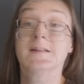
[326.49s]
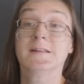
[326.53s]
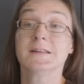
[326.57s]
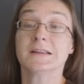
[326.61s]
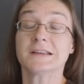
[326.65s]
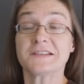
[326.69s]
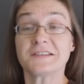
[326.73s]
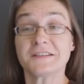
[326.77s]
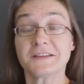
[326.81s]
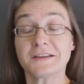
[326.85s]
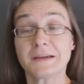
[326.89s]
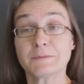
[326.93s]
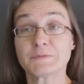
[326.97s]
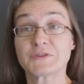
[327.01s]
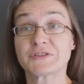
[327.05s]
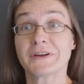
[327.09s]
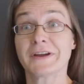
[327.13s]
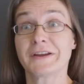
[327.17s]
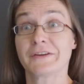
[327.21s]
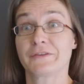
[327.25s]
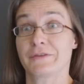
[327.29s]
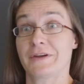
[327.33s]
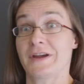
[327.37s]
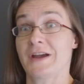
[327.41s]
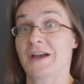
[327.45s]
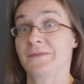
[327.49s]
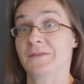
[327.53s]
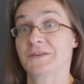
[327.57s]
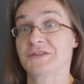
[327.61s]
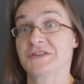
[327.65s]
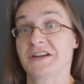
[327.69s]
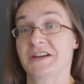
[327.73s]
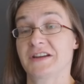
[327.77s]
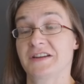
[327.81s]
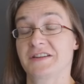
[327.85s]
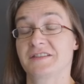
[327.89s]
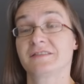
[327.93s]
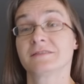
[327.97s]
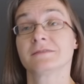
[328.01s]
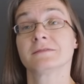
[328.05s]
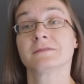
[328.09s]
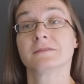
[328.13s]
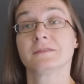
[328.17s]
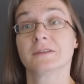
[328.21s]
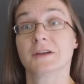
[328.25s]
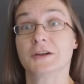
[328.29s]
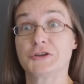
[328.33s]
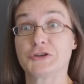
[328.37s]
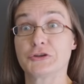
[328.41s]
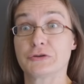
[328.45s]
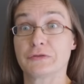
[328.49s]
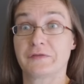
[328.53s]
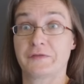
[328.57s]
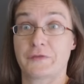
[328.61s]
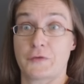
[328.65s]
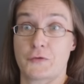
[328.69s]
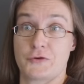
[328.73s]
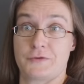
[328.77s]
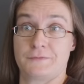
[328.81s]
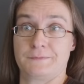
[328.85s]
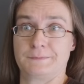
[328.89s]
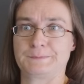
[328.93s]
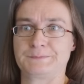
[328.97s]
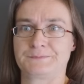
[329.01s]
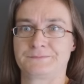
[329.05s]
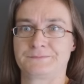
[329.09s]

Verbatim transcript: Let's say I'm trying to advertise a new phone.